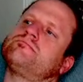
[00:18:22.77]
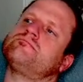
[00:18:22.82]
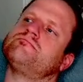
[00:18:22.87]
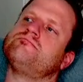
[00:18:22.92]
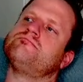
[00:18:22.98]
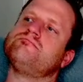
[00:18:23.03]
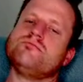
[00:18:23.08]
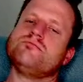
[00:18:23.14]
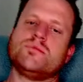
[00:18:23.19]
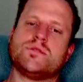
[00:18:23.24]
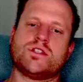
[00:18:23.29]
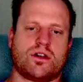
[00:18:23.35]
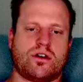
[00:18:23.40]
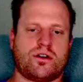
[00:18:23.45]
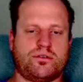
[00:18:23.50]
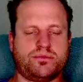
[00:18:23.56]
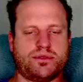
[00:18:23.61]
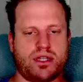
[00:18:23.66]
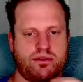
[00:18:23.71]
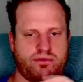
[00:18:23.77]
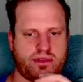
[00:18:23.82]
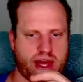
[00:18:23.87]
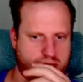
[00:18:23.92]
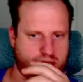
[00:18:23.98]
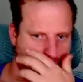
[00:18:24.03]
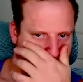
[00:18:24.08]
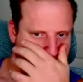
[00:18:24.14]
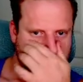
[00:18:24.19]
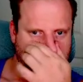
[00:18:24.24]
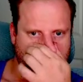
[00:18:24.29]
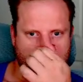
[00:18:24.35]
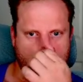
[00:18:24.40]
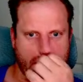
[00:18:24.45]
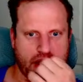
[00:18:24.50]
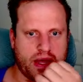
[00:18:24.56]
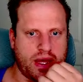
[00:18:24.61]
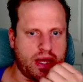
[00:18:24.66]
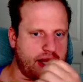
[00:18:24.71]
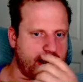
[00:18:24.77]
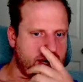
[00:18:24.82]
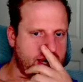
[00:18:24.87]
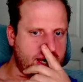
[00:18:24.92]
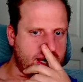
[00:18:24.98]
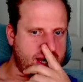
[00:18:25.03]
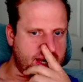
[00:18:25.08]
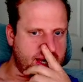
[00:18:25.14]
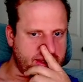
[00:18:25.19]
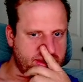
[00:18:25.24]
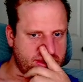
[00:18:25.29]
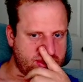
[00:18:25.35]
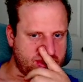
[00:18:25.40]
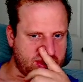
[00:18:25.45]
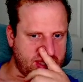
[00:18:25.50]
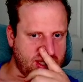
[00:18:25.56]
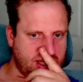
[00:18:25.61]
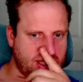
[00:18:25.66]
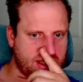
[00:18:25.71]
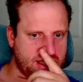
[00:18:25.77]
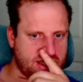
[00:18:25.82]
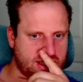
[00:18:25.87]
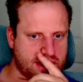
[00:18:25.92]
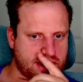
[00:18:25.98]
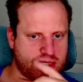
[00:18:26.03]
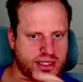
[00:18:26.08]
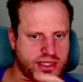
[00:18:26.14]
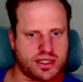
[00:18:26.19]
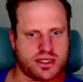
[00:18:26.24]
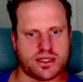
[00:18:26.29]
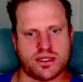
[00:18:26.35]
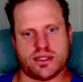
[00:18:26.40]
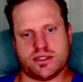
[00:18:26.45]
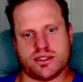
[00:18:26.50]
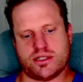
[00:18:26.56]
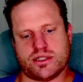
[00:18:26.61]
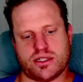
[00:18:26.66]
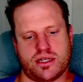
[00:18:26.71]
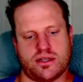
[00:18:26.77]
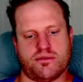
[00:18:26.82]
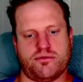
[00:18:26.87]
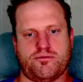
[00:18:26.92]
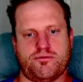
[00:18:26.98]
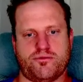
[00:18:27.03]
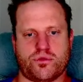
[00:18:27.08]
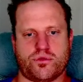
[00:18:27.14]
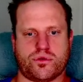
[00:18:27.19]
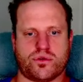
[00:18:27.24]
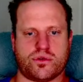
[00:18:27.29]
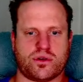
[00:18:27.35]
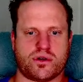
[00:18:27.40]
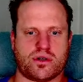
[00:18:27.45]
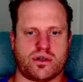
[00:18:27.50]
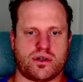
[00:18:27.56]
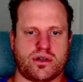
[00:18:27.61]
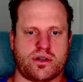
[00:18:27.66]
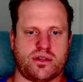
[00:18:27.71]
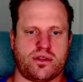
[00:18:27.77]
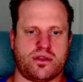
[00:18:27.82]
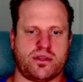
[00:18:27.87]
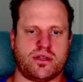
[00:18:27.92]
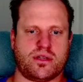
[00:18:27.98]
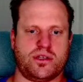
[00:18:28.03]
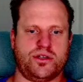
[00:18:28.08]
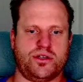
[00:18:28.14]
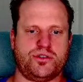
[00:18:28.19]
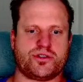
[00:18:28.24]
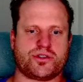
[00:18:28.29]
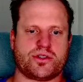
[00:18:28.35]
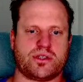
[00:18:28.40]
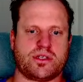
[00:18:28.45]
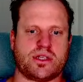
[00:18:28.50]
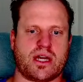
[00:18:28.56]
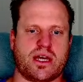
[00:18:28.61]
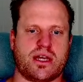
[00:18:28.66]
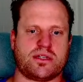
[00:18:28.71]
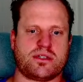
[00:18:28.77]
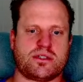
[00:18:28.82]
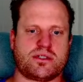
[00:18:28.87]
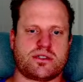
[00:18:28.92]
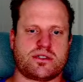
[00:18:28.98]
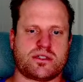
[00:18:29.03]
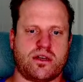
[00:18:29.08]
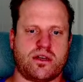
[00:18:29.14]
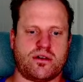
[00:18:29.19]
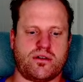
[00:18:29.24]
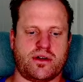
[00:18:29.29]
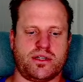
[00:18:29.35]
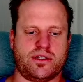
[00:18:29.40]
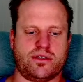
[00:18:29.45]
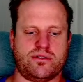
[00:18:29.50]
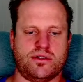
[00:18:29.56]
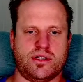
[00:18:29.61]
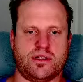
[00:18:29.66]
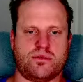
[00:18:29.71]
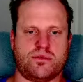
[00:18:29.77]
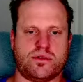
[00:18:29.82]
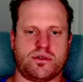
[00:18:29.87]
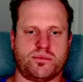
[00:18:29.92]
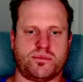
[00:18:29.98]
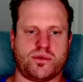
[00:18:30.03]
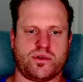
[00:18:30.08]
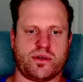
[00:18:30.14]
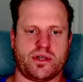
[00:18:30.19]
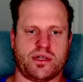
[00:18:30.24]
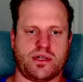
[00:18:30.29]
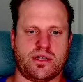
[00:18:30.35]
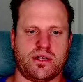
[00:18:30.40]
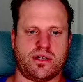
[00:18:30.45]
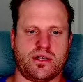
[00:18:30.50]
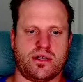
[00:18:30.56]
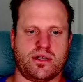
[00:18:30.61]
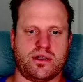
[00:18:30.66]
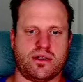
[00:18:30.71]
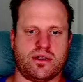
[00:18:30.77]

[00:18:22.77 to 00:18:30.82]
So, love that. I think, let's see, for the neutral dice, oh, I do need one more here.